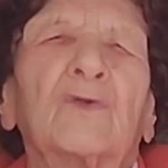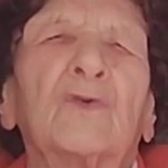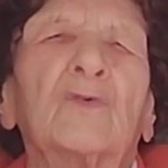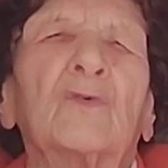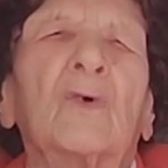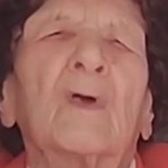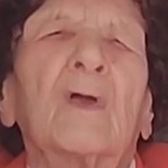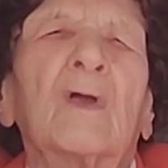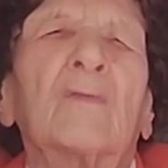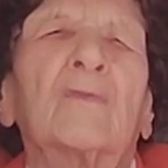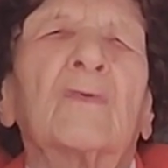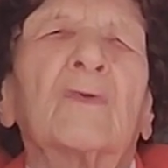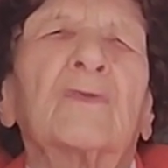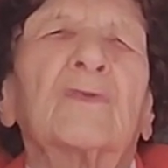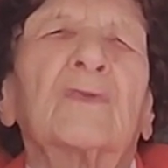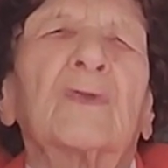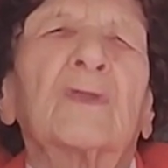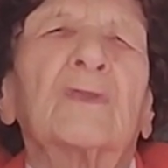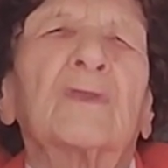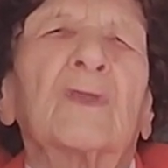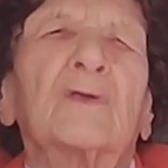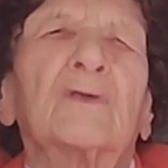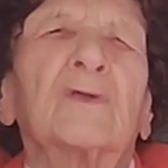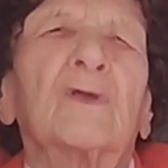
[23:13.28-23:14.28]
do
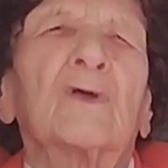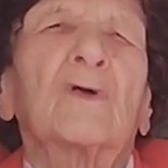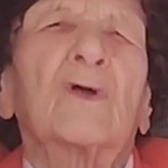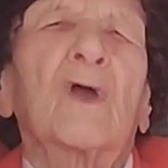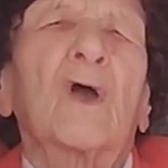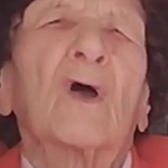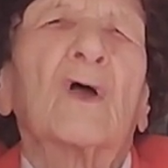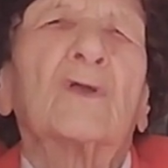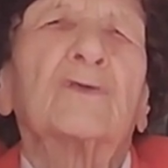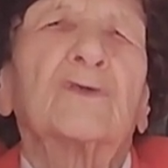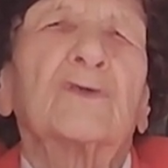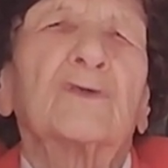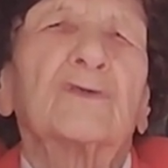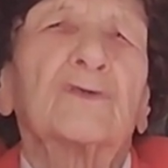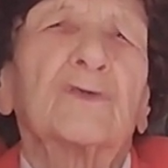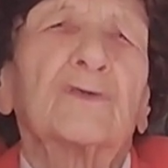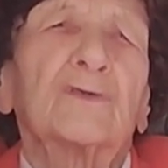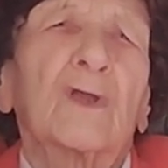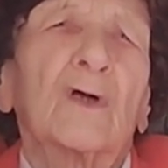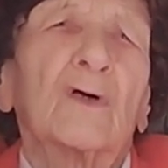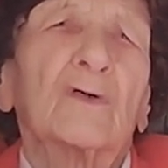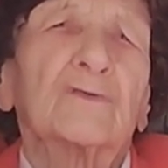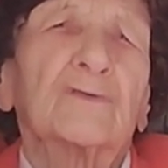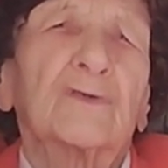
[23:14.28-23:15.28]
everything that your conscience
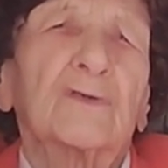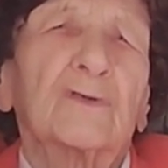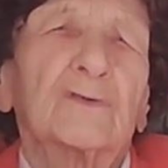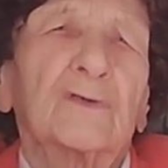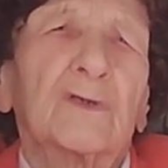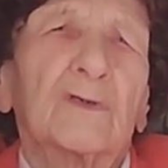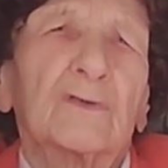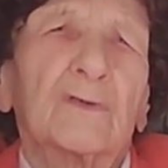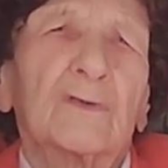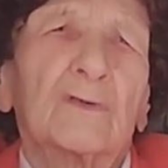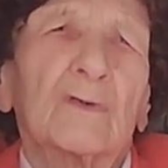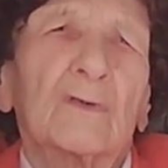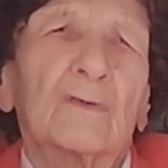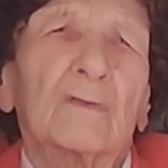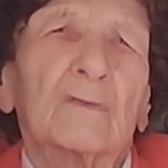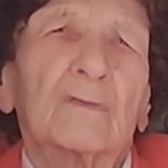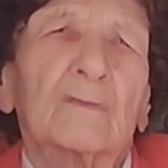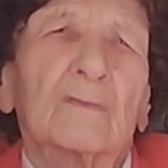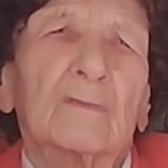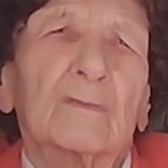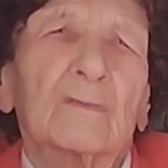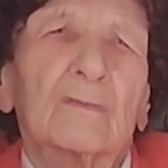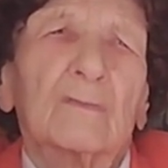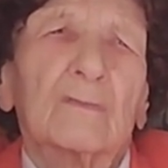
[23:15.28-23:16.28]
tells you to do.
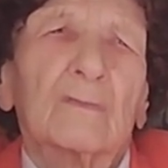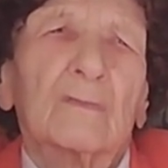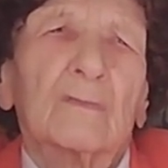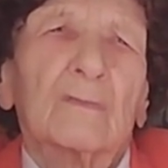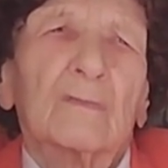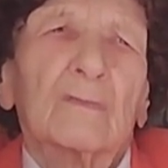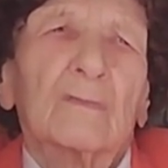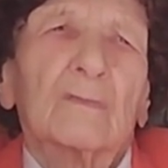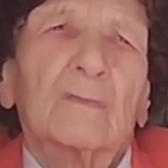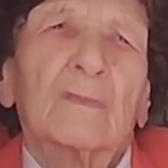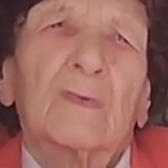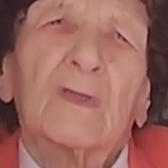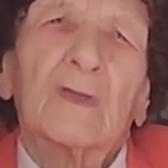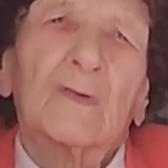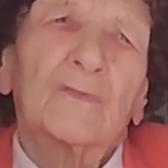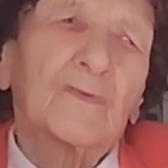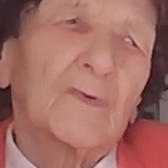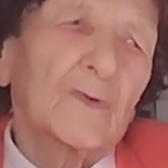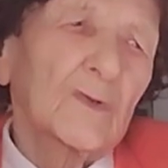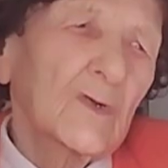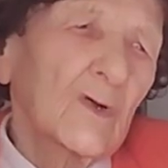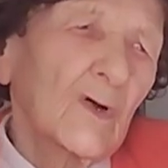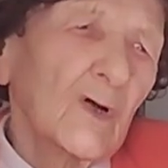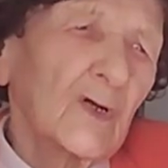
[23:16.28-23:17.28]

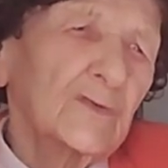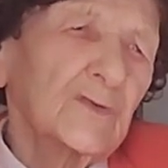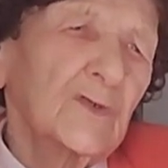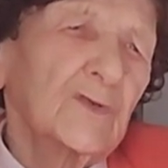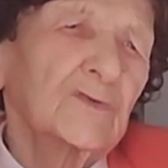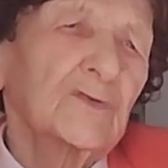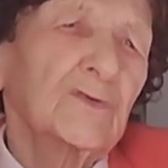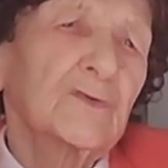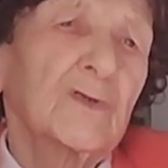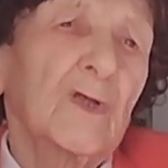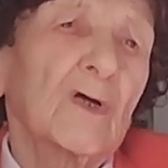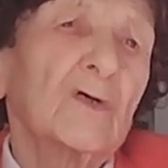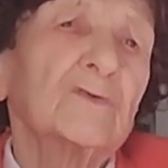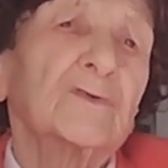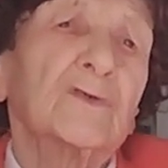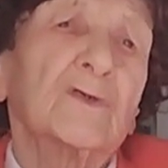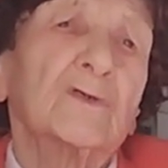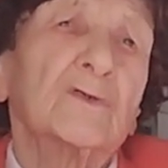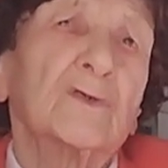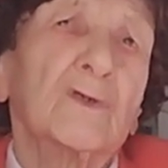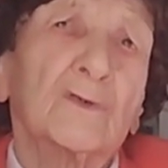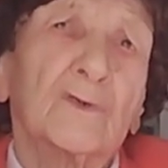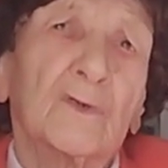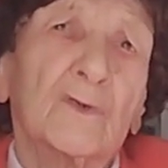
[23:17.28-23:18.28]
If your conscience tells
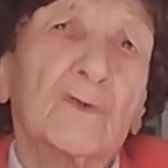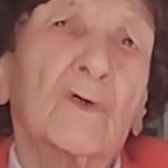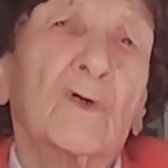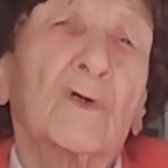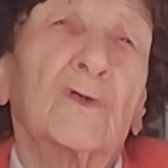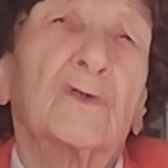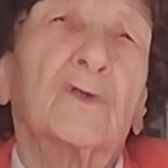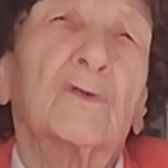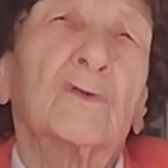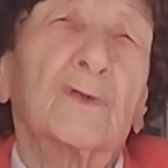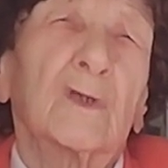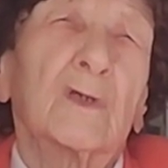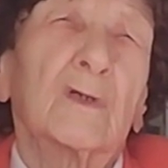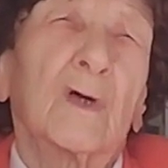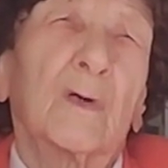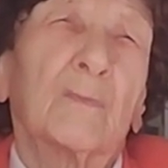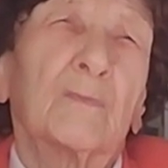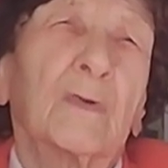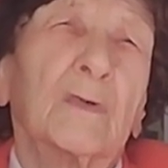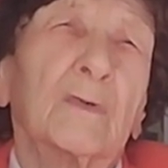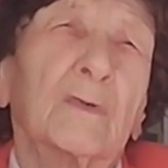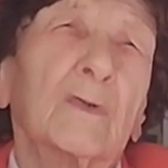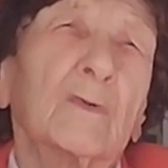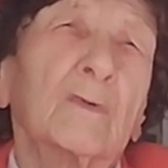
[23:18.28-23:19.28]
you to do it, you get
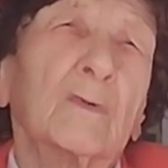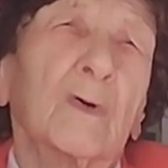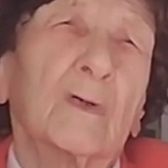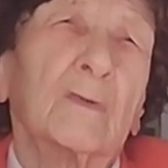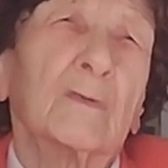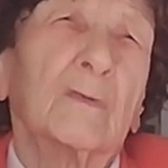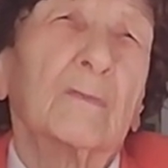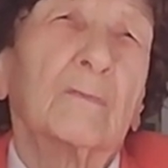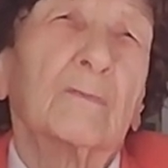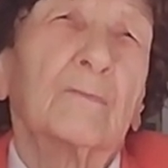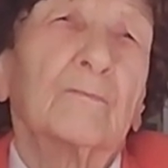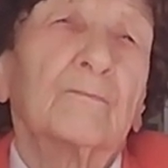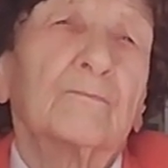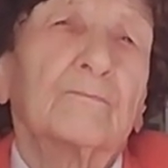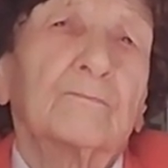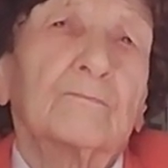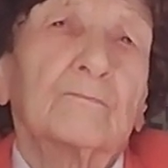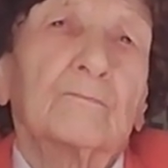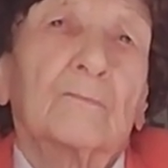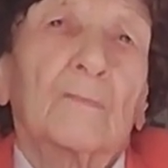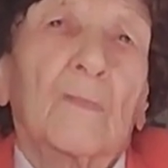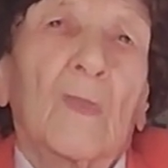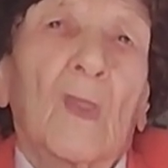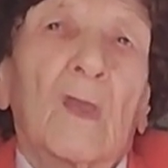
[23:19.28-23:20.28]
up and do it.
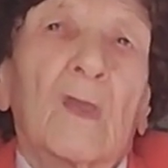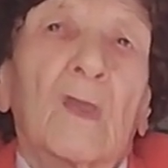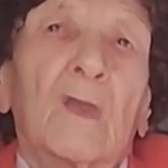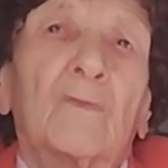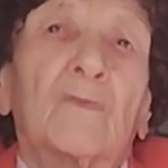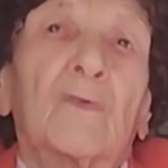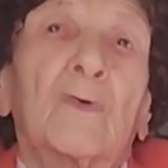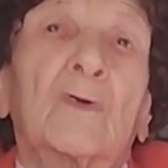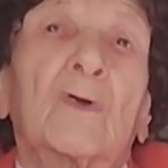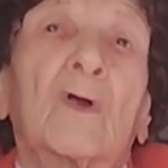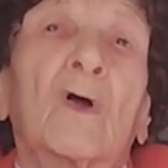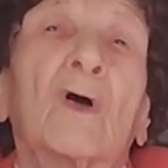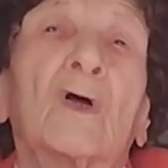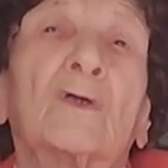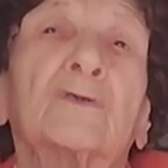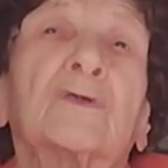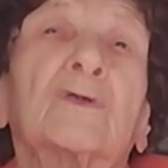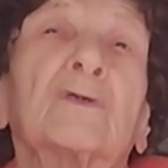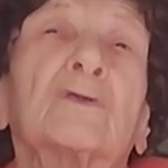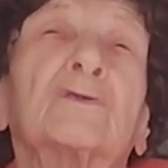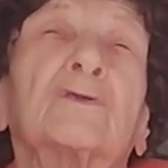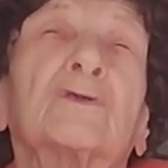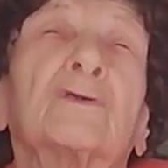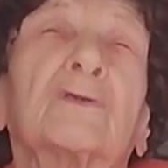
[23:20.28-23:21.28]
If your
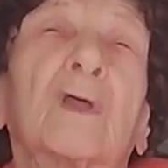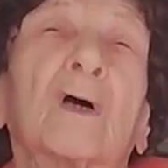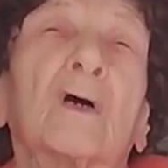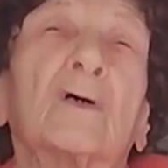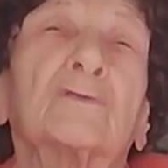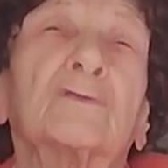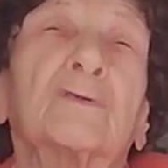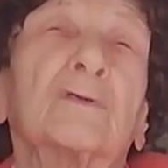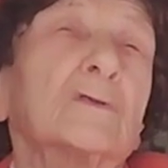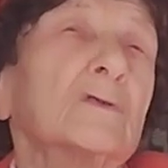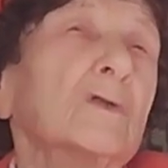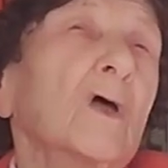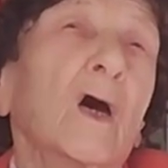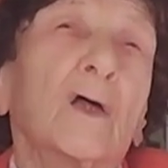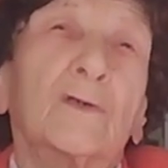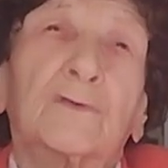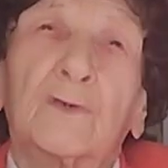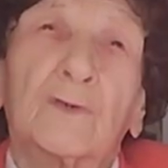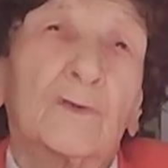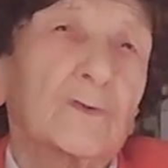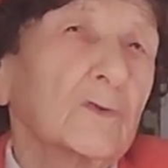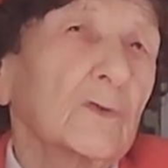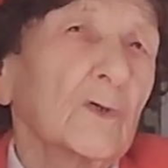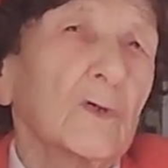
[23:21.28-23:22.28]
conscience tells you not
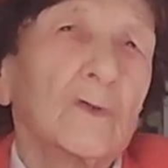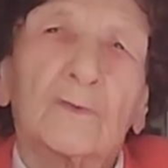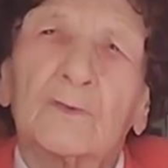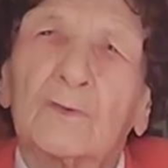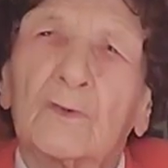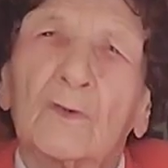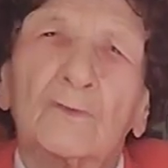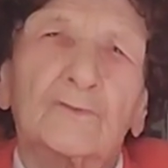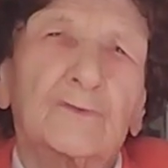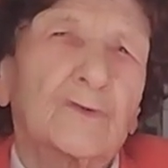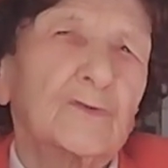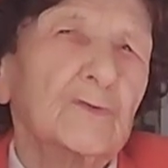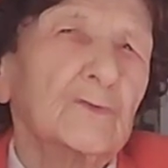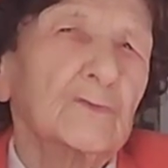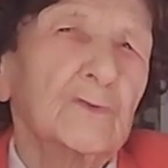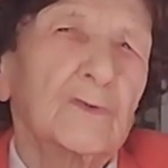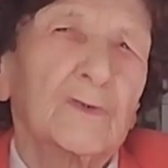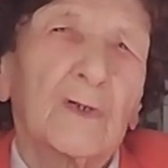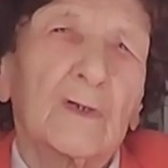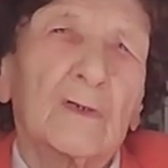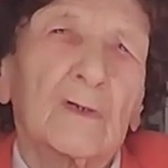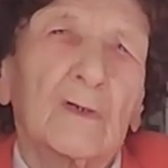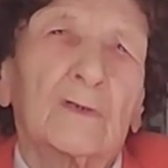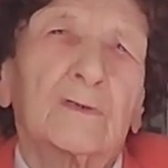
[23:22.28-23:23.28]
to do it, don't you
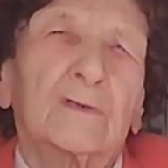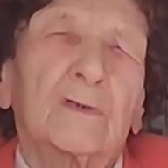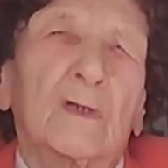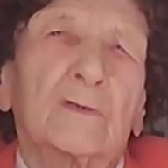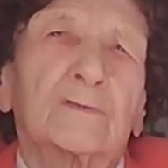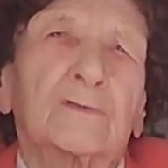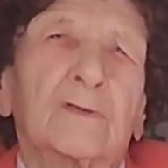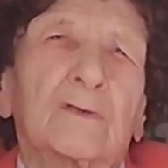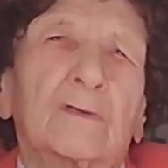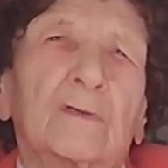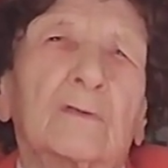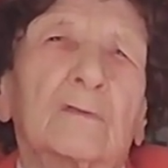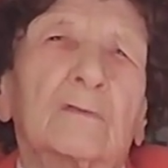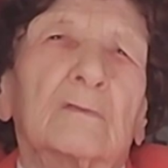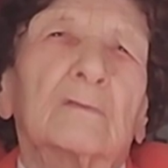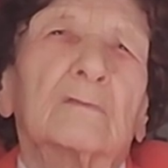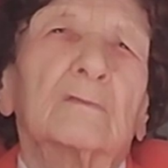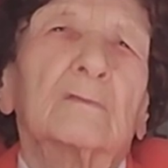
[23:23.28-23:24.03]
dare touch it.